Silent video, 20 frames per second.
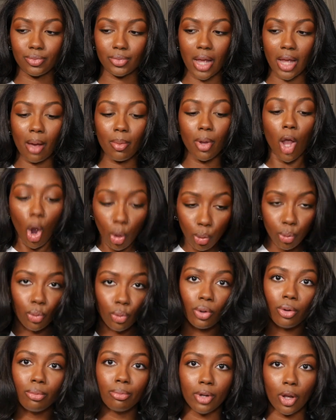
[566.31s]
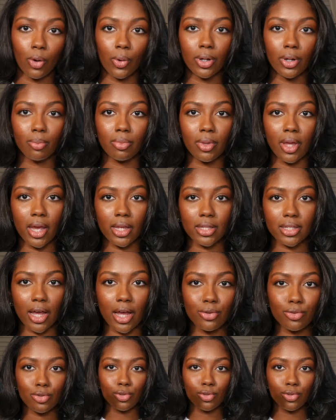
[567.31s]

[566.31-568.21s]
i will be blowing them things out